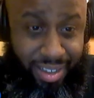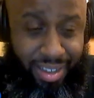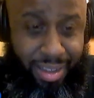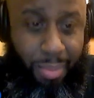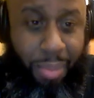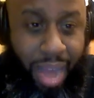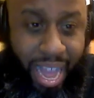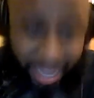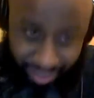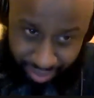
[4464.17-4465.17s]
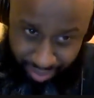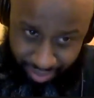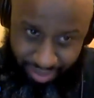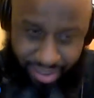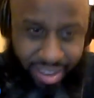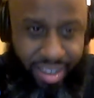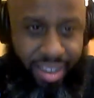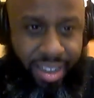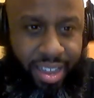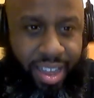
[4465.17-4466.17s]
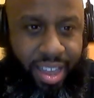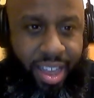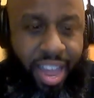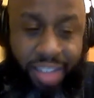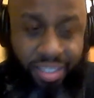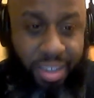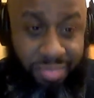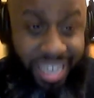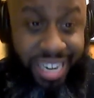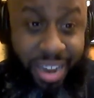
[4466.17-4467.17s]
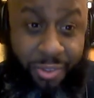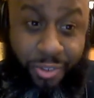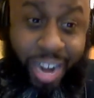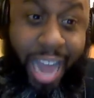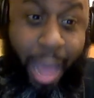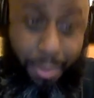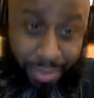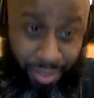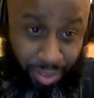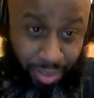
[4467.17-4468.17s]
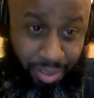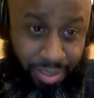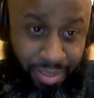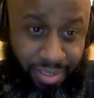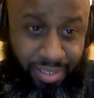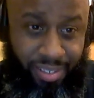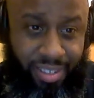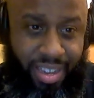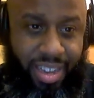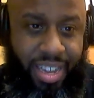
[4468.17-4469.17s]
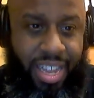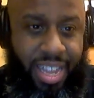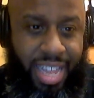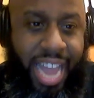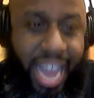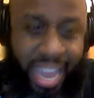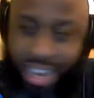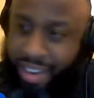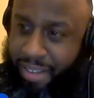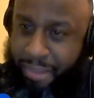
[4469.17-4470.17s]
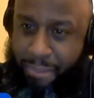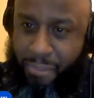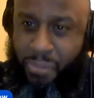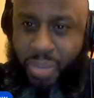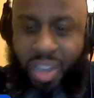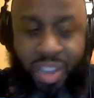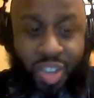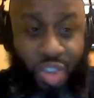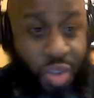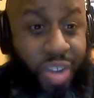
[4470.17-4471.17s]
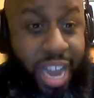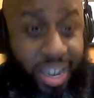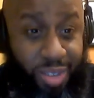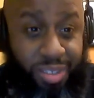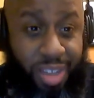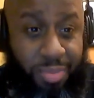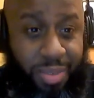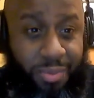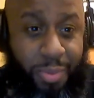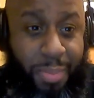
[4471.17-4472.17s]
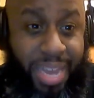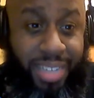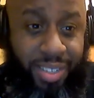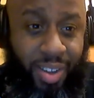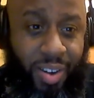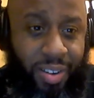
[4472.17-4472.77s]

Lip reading: But if something different happens, then you got to do something for me, sir.